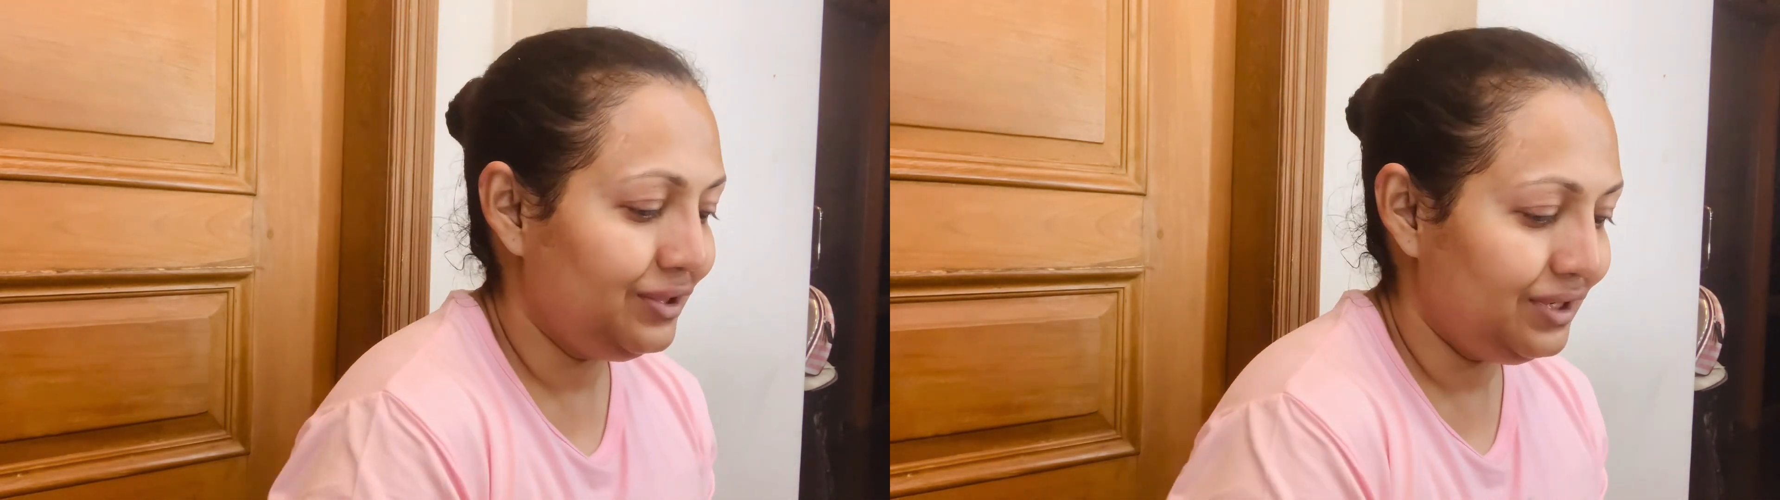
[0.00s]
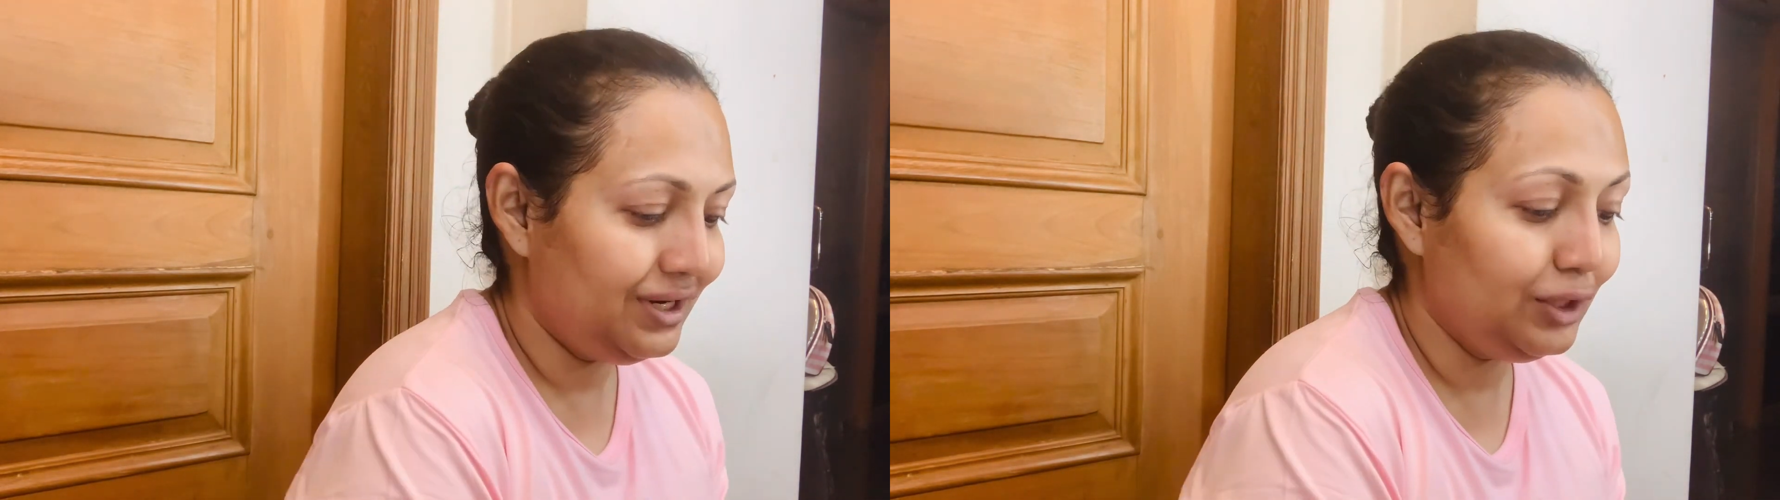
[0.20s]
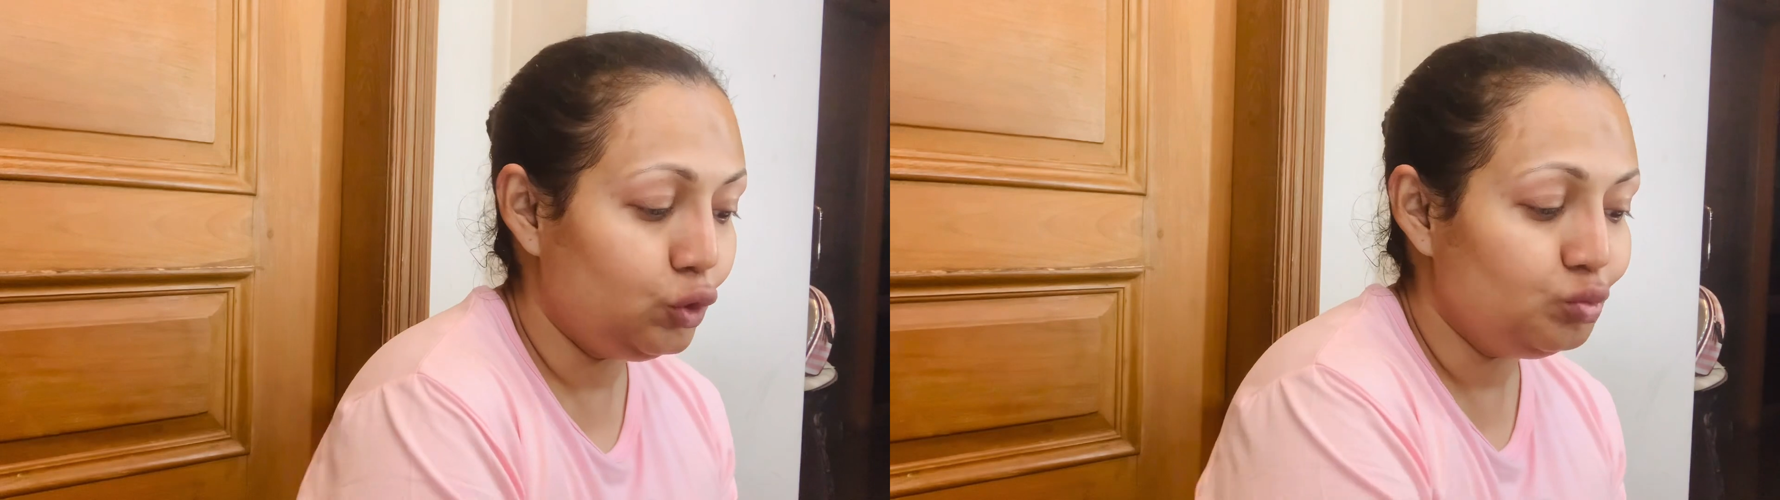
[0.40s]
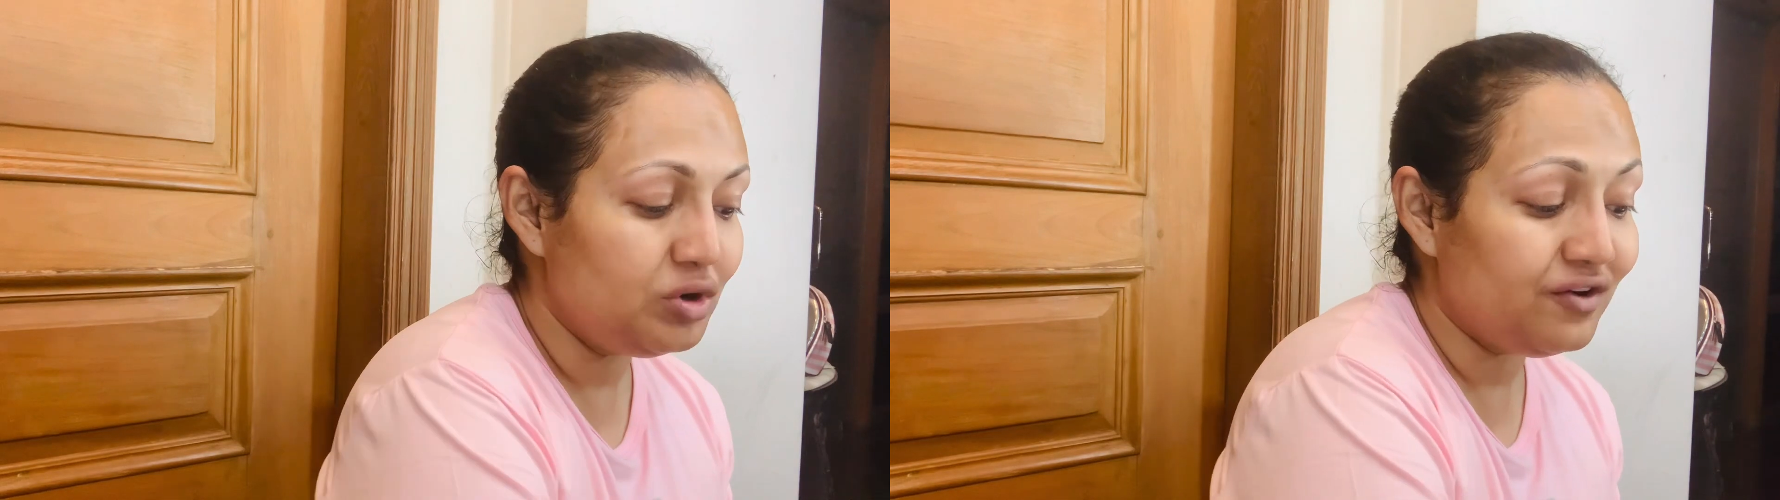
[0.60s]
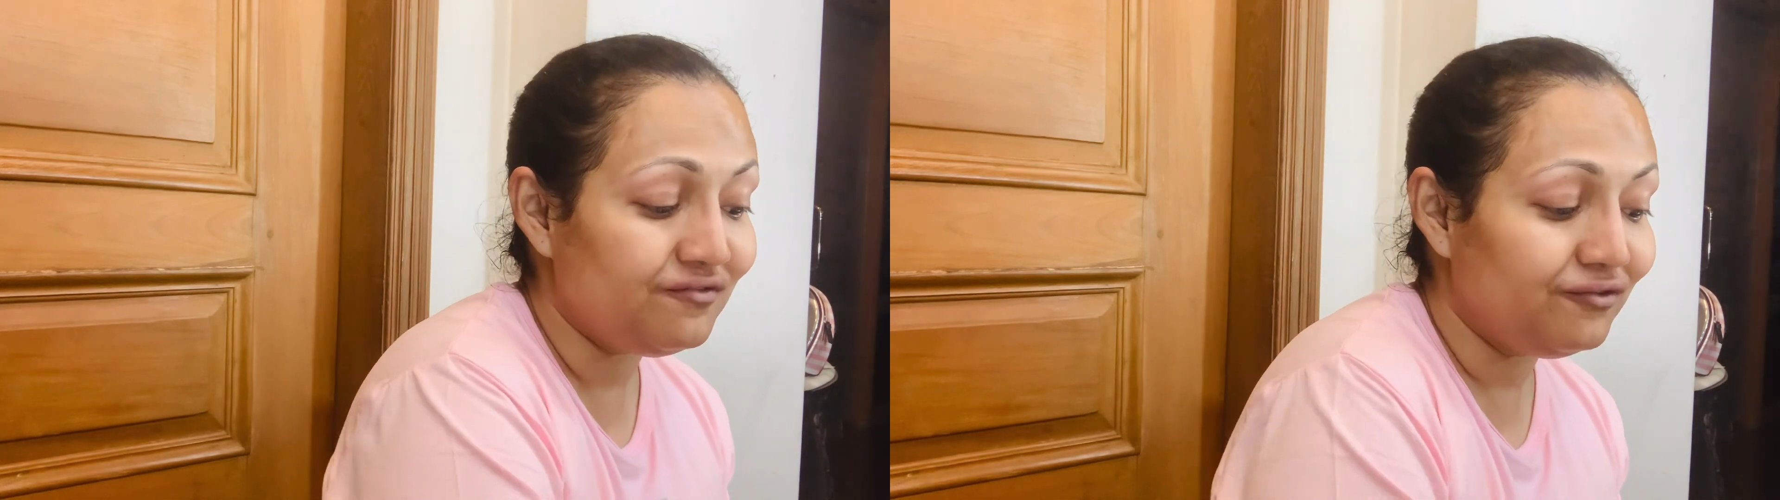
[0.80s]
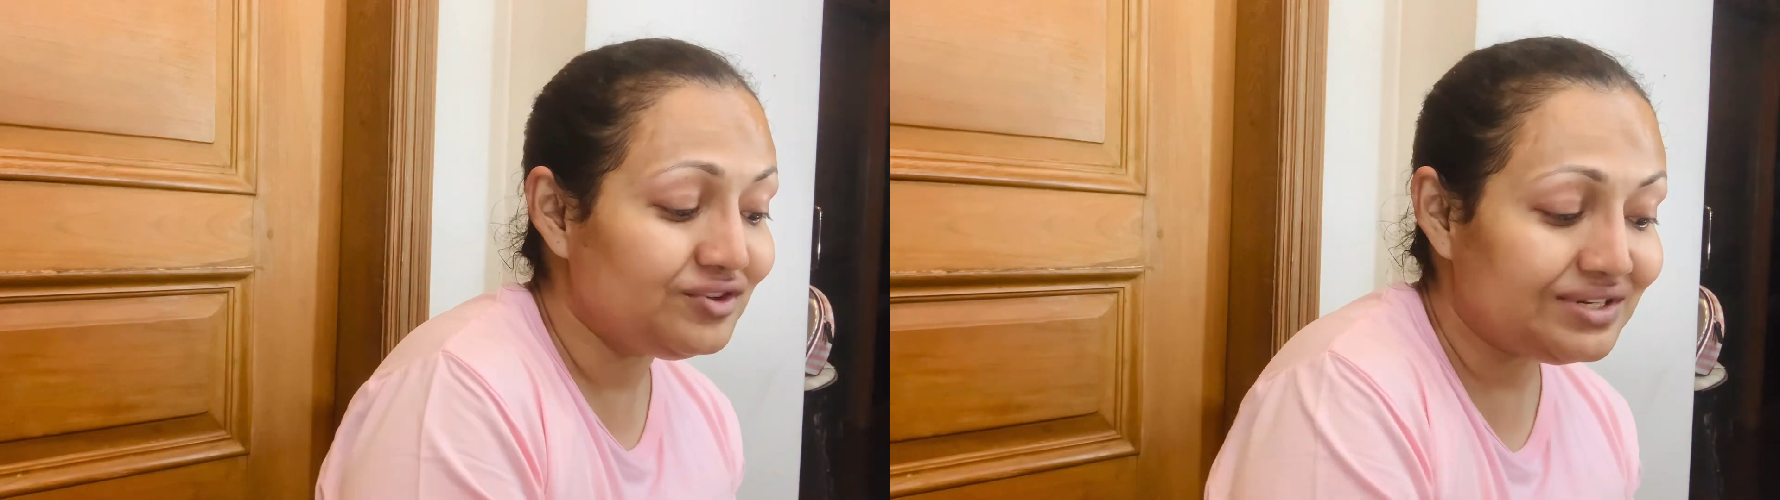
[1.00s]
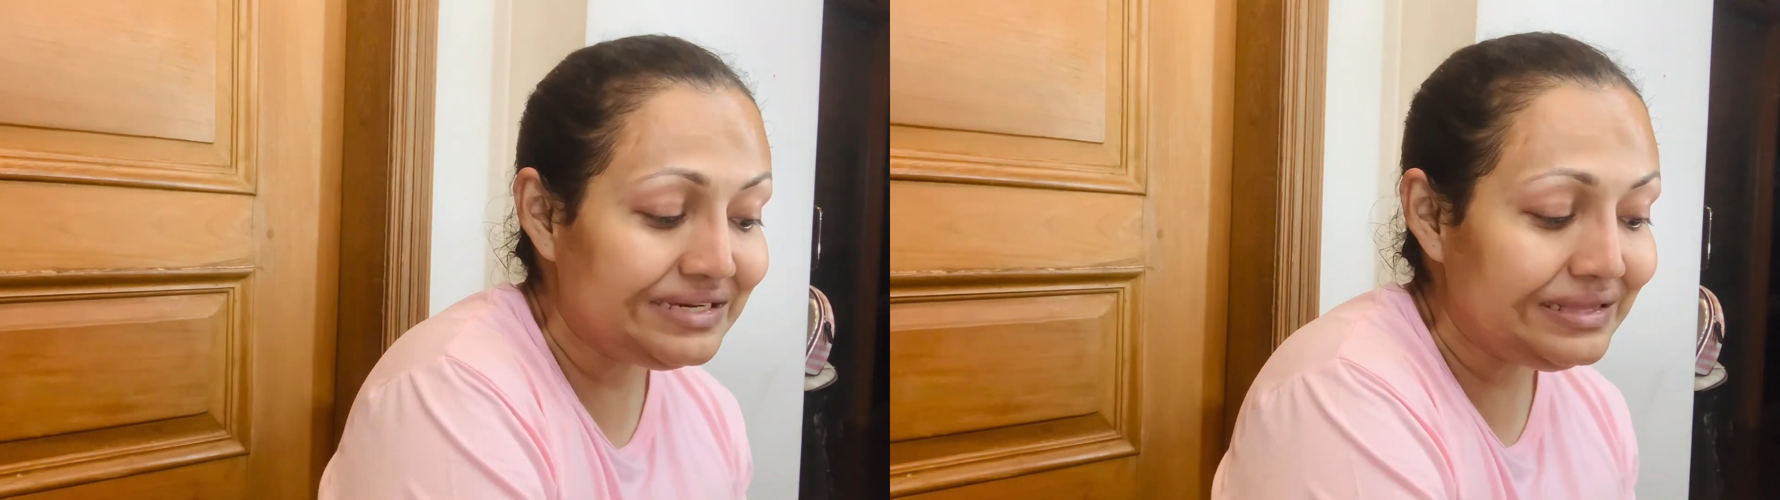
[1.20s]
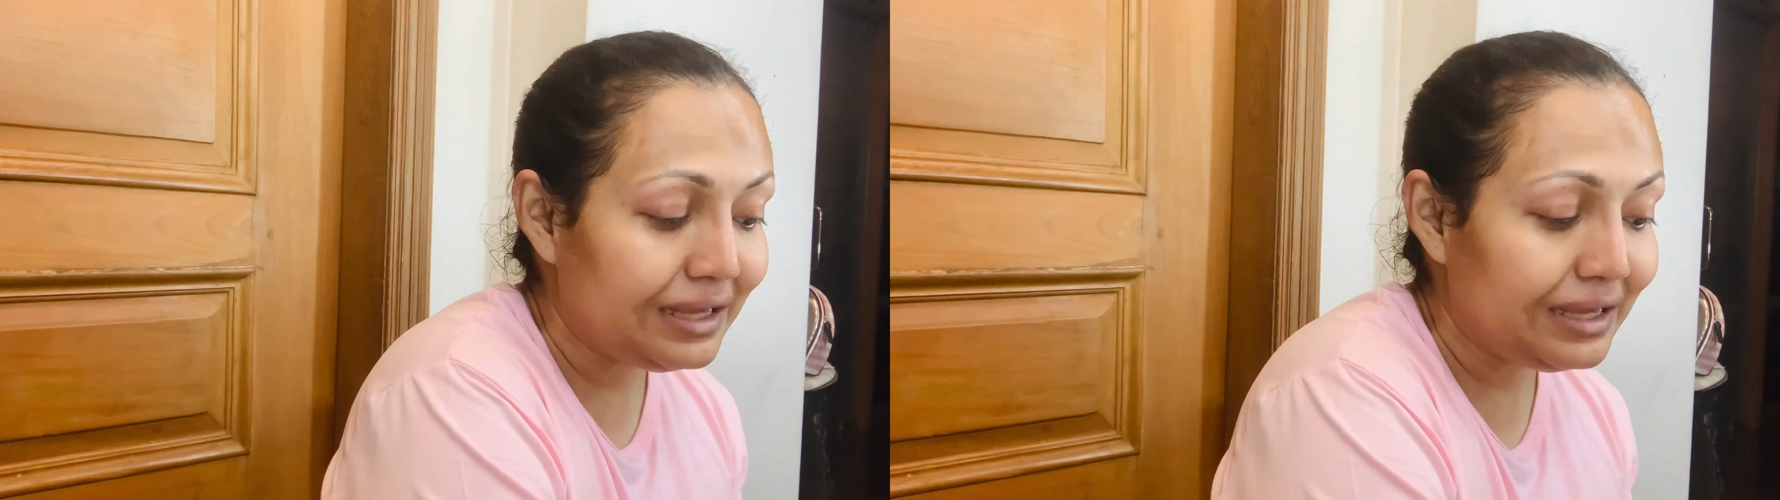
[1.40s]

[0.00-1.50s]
I hope you have seen